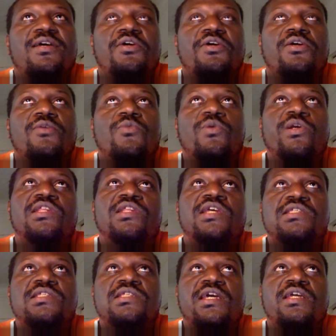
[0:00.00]
what did they
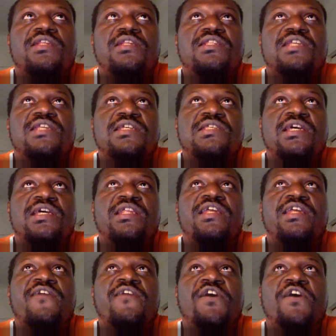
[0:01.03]
say? Did they say that
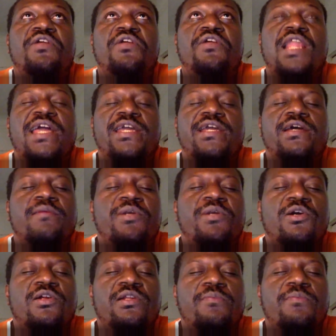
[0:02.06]
they found a light coming
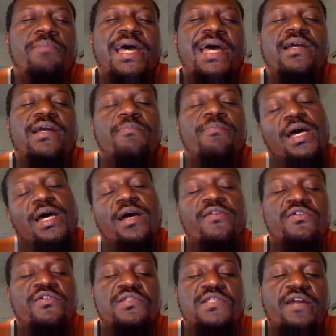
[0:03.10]
on the
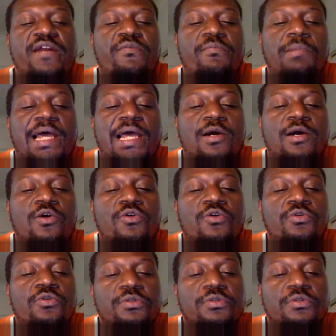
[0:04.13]
other side of a black hole